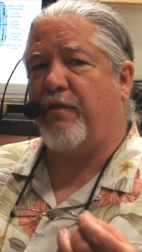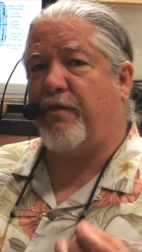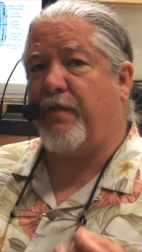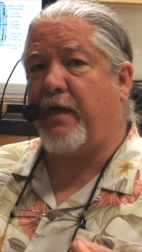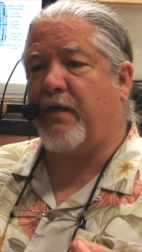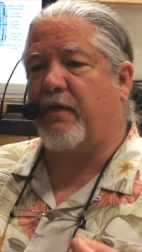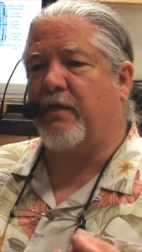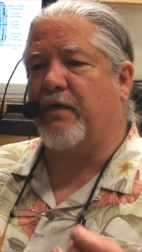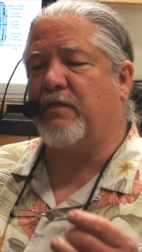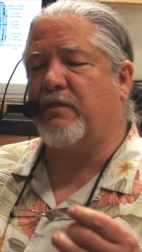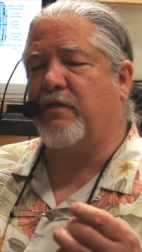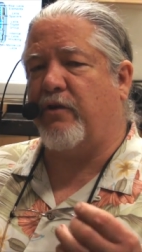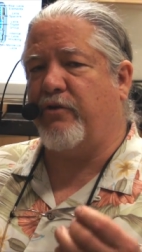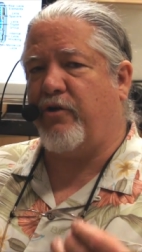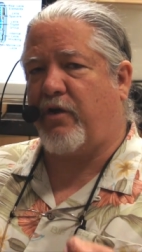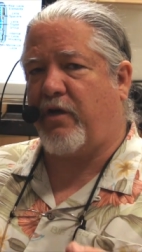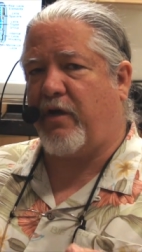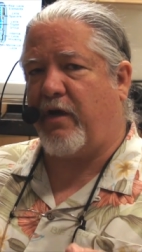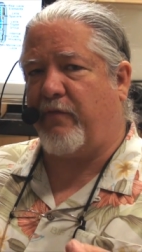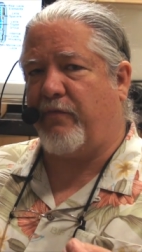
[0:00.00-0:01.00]
thickness on
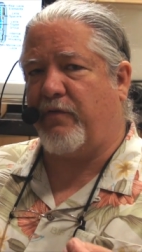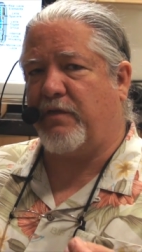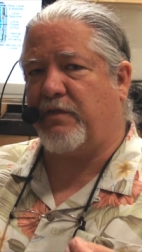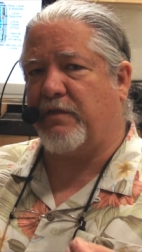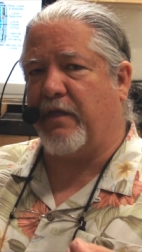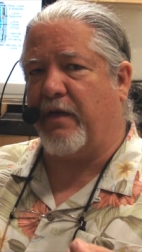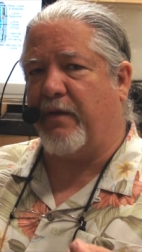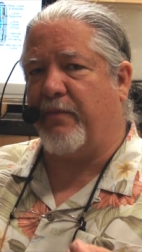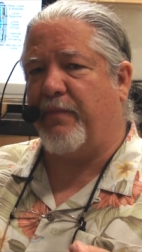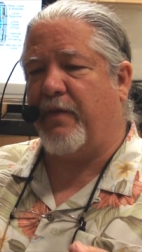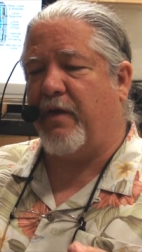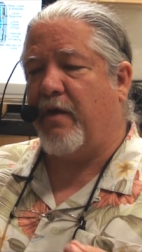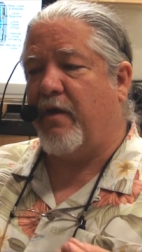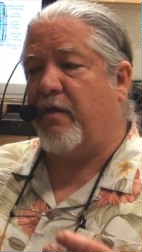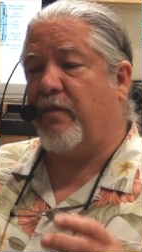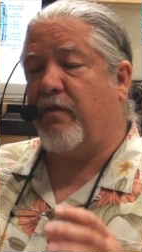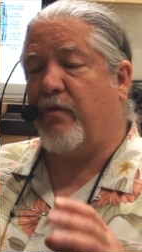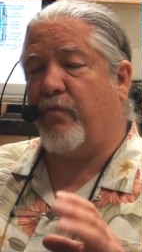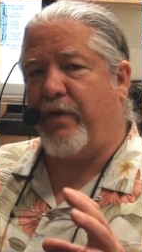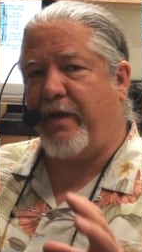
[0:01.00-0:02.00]
your cover slip.
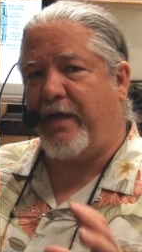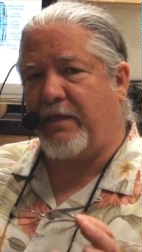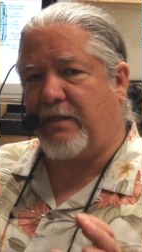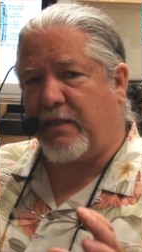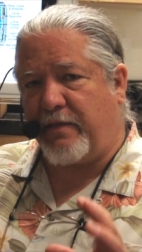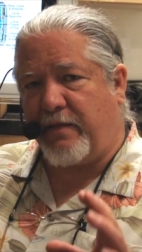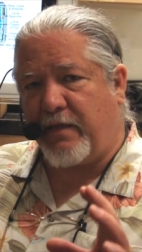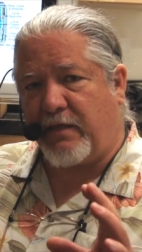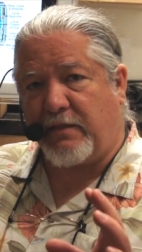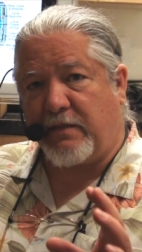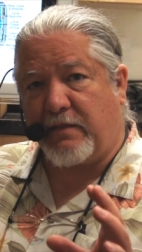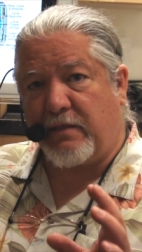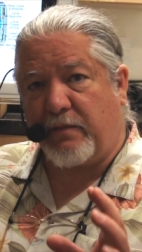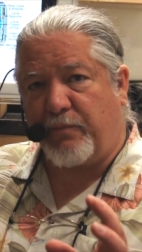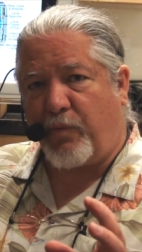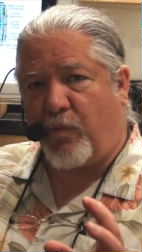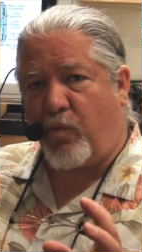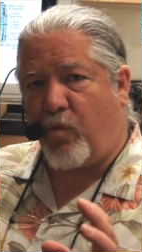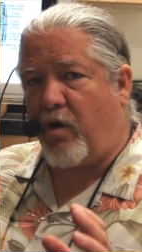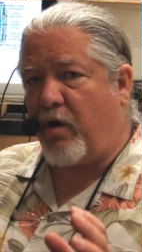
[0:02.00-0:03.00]
The reason this is
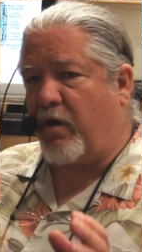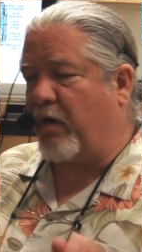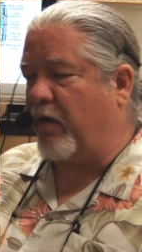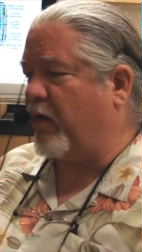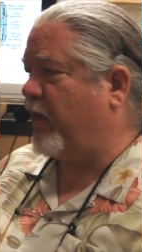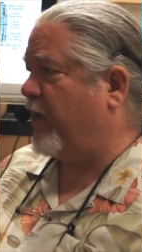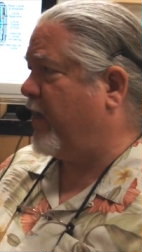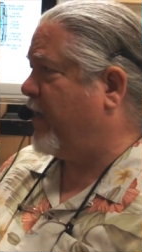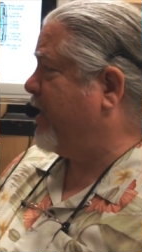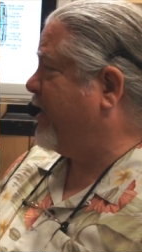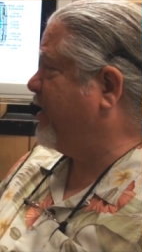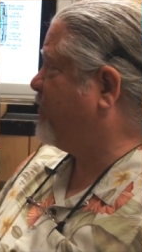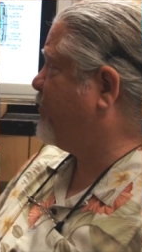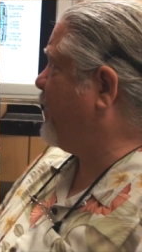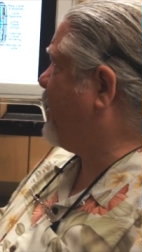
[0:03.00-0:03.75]
important is